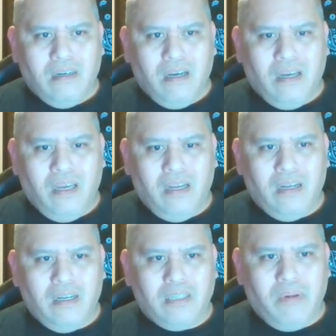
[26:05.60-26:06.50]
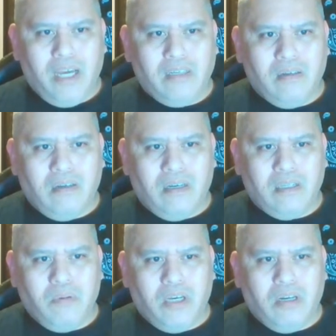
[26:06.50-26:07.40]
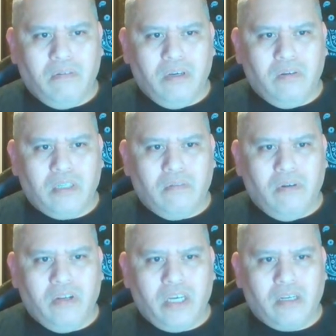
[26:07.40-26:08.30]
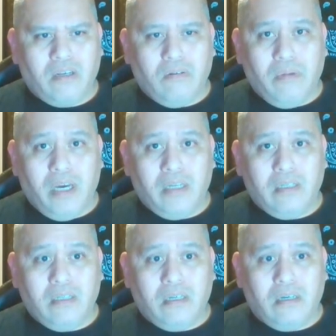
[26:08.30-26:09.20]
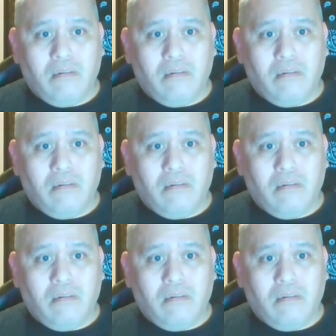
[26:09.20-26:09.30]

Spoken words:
And this match, speaking of it, was a very technical match.